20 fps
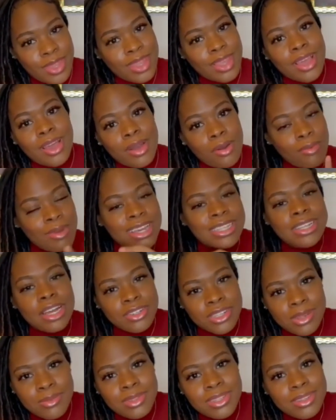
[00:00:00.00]
where's our
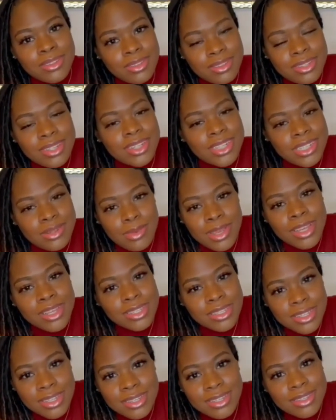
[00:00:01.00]
trip to Jamaica,
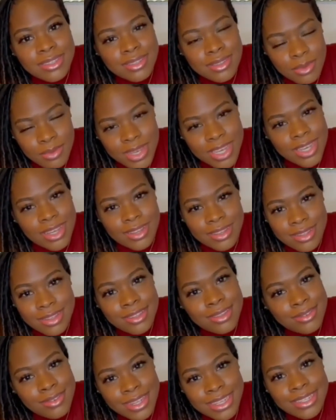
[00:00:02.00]
sis? Where
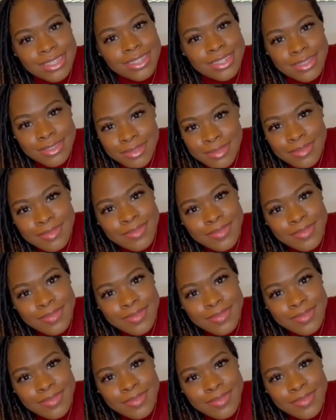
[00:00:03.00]
is it?